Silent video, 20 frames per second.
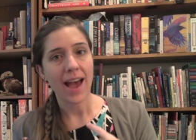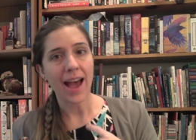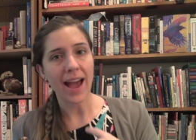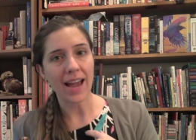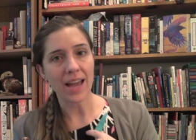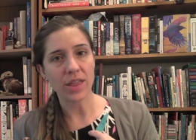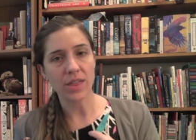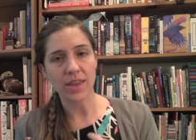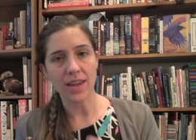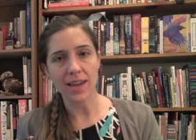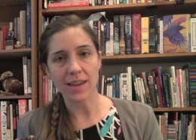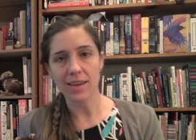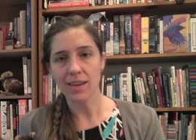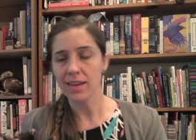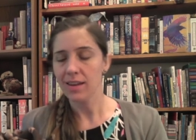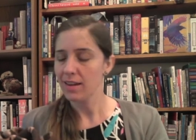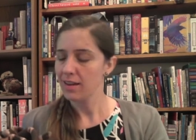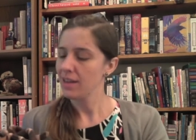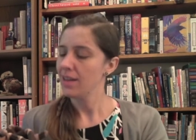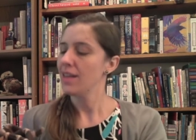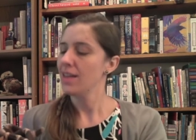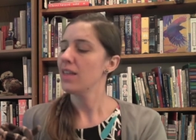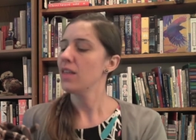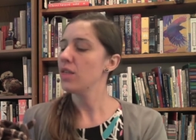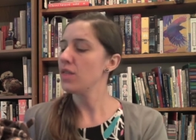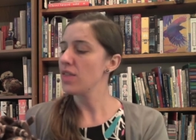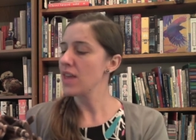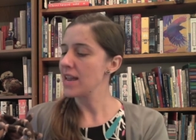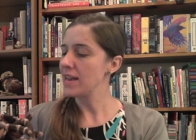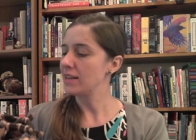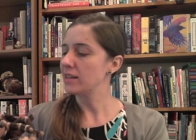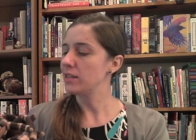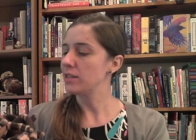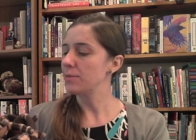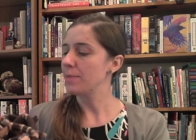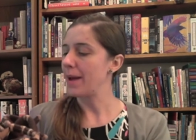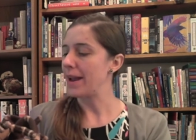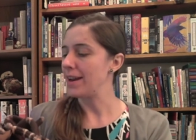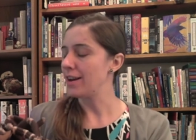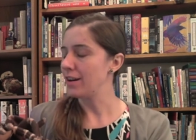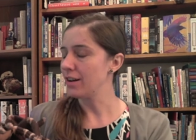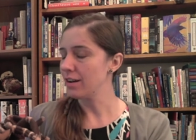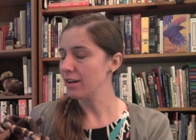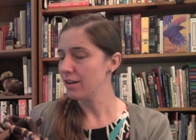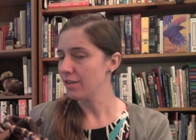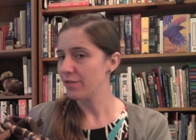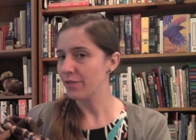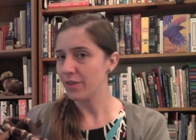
I think, thanks, spider,